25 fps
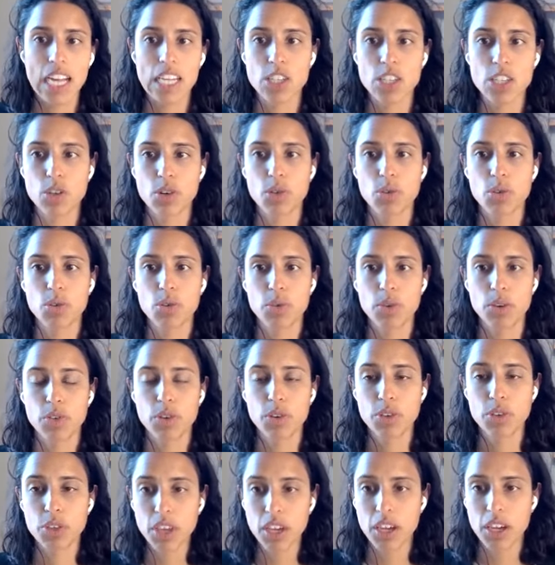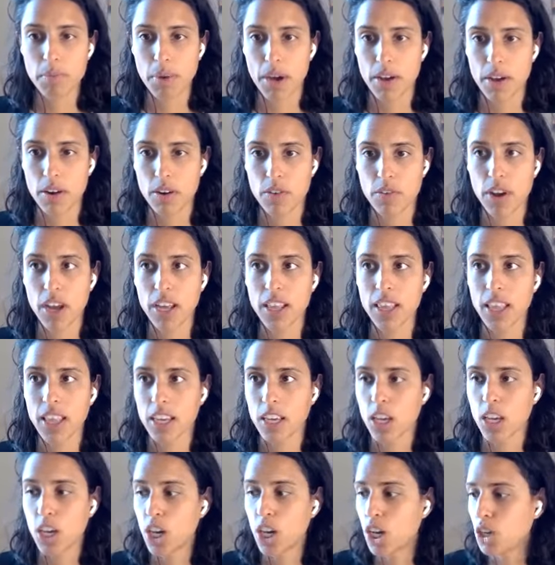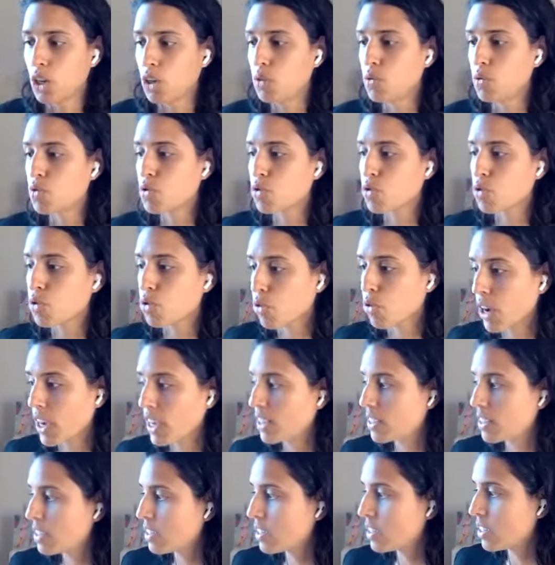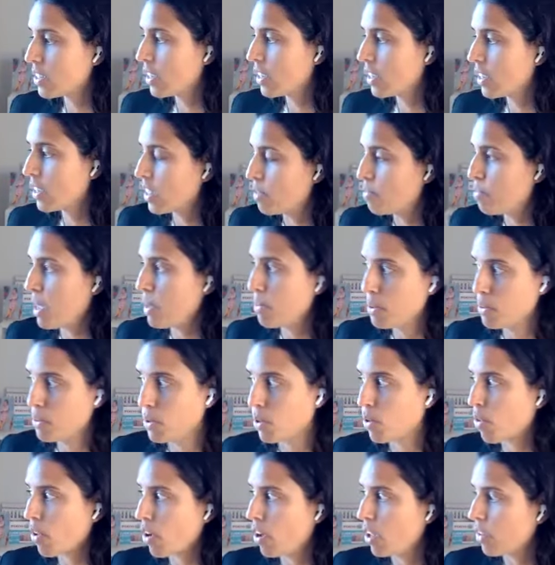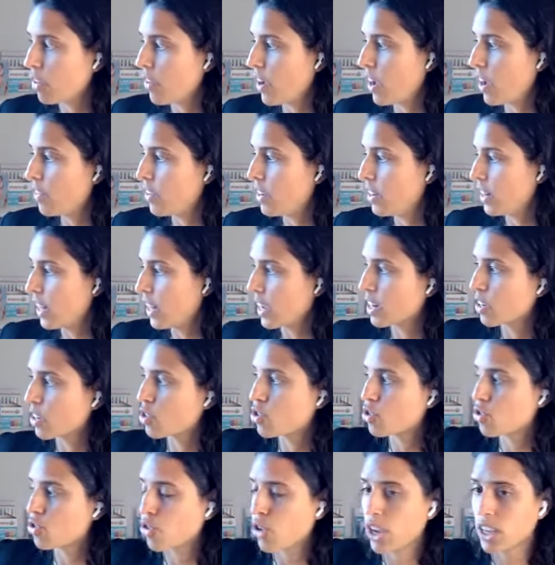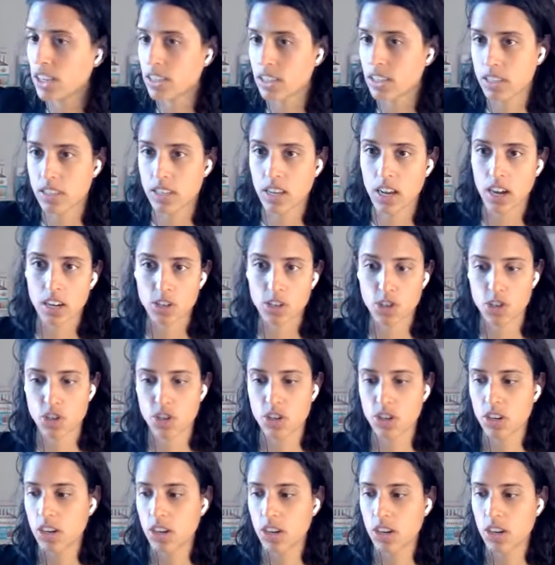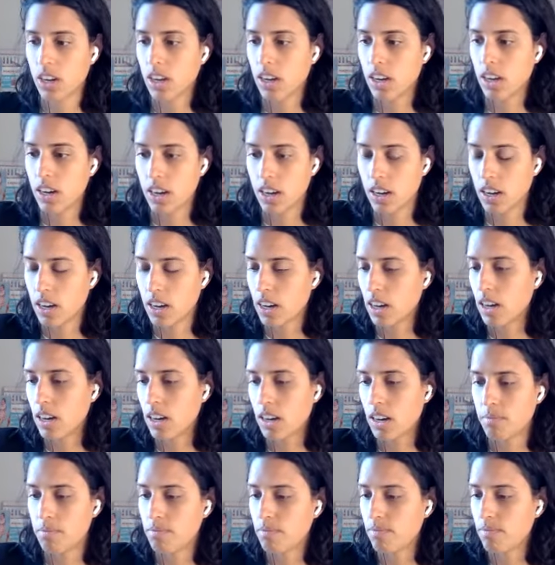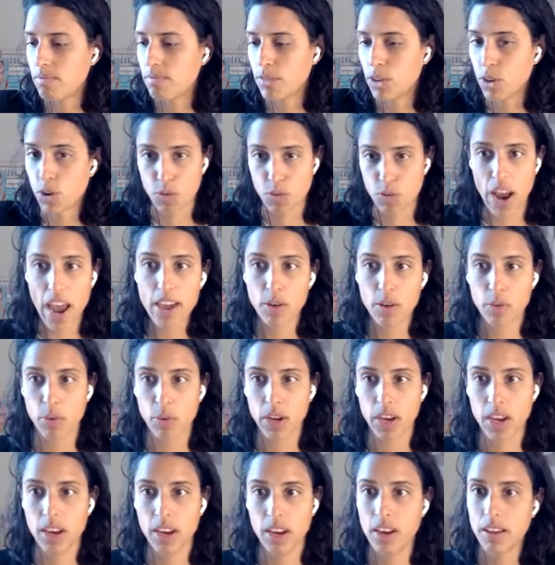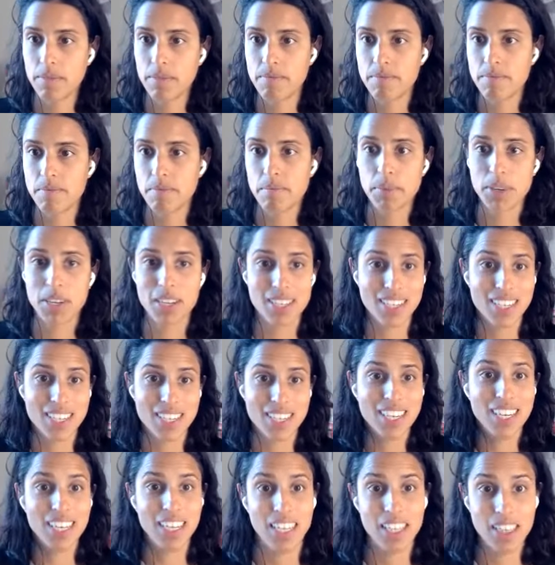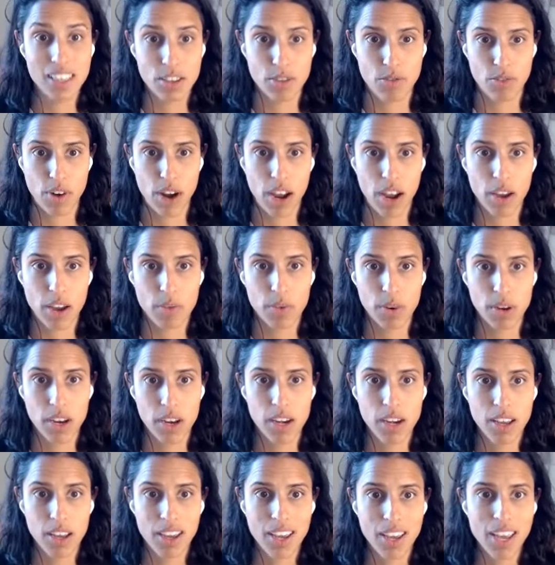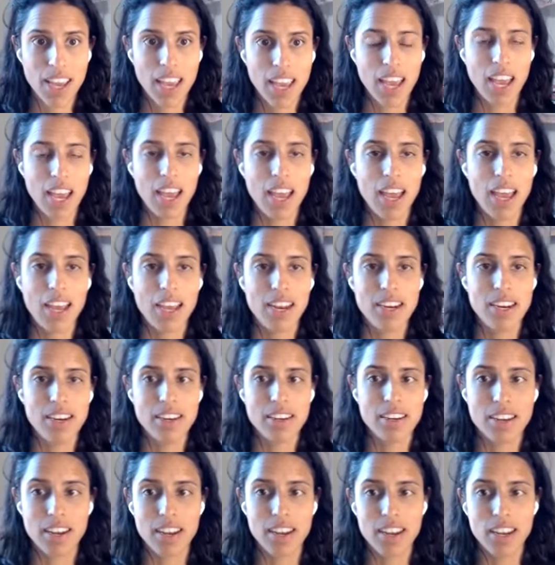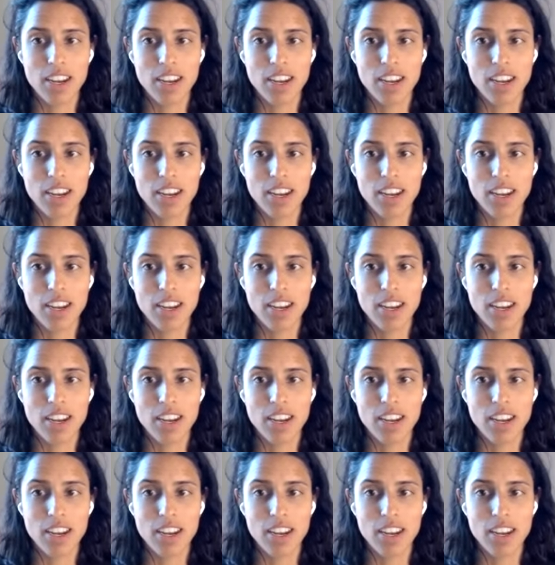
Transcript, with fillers: And mm-hmm. so if you think about it, right, like you trace the baby will crawl around and like trace, touch, um, you know, ragweed, but doesn't eat the ragweed, and